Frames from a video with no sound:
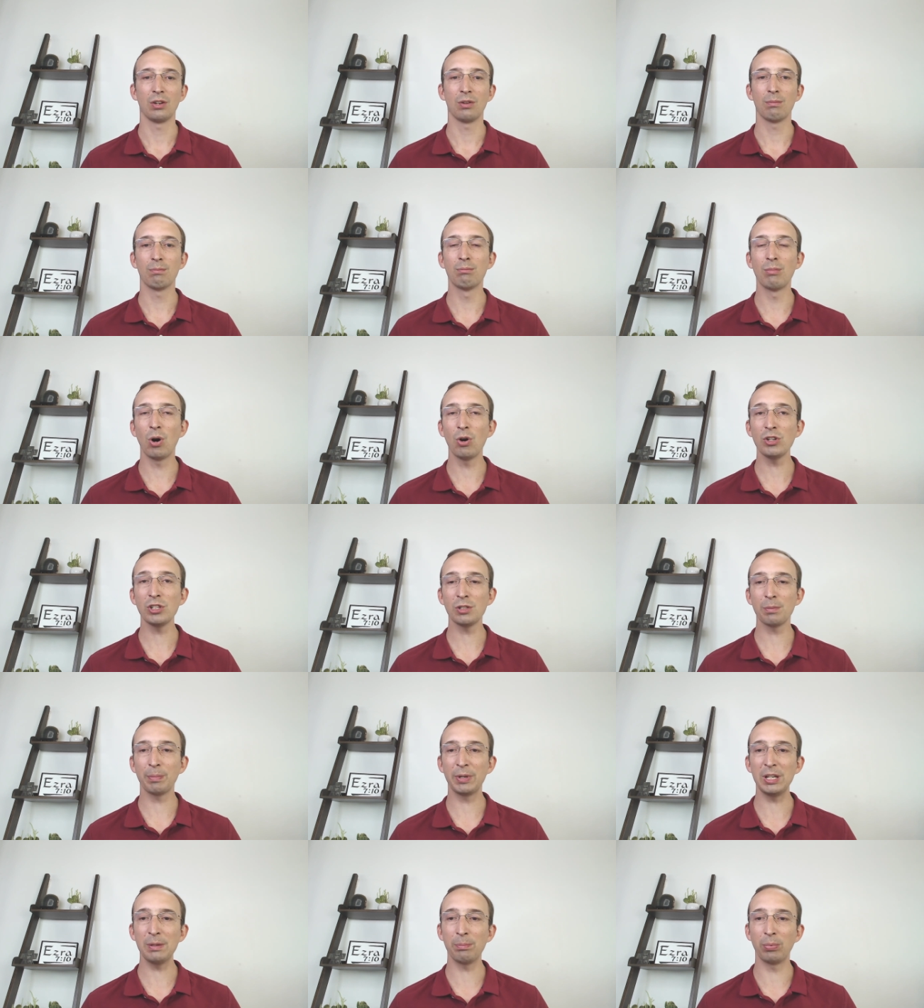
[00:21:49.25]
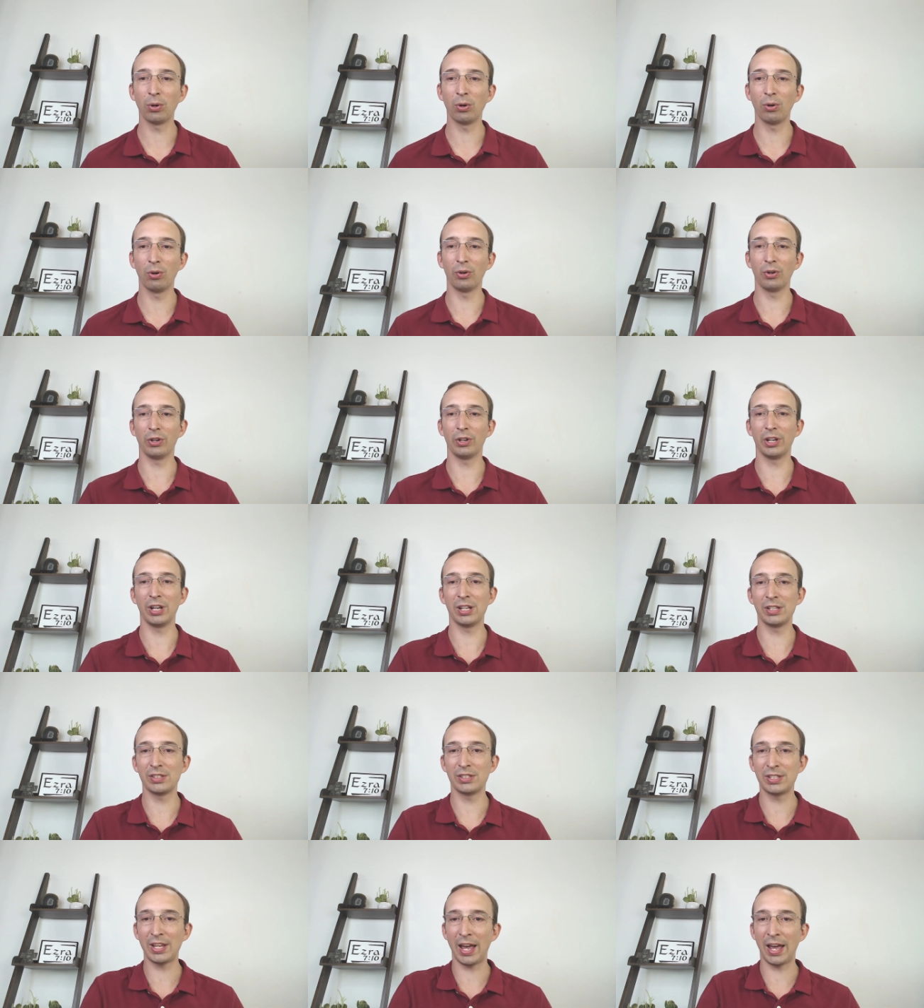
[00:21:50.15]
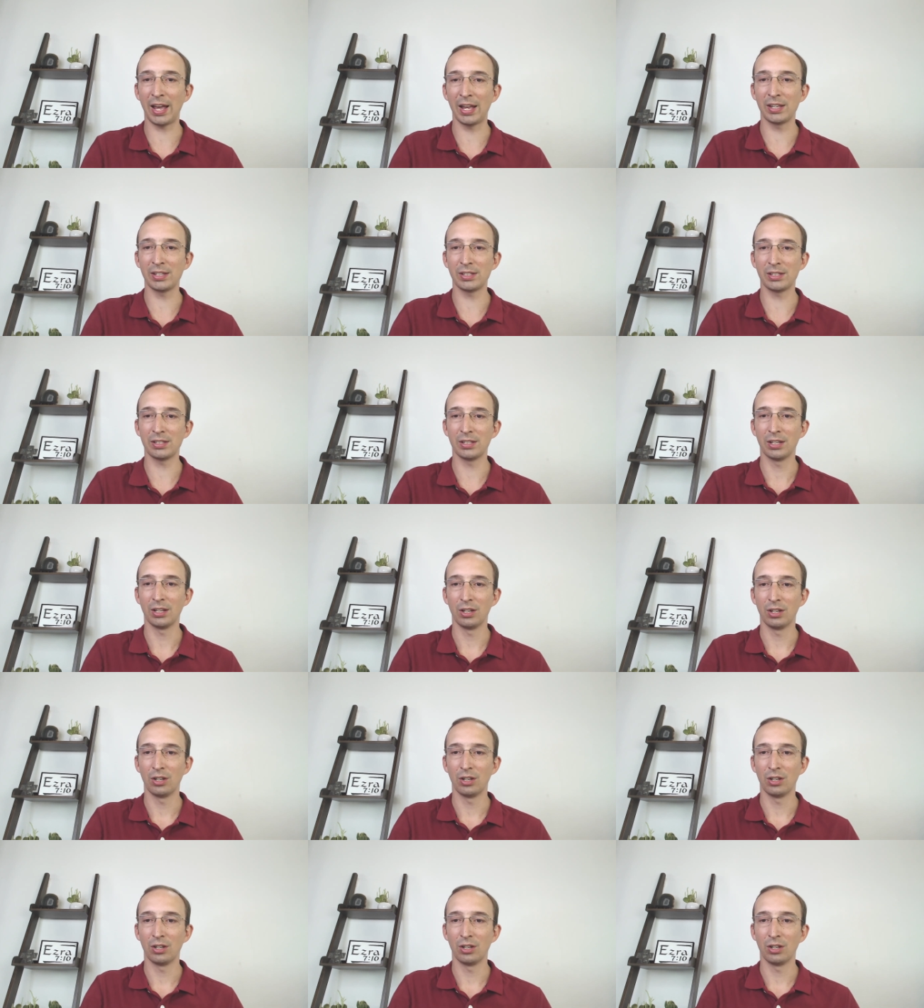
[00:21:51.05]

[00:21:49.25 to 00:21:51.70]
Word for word: Most people, it says,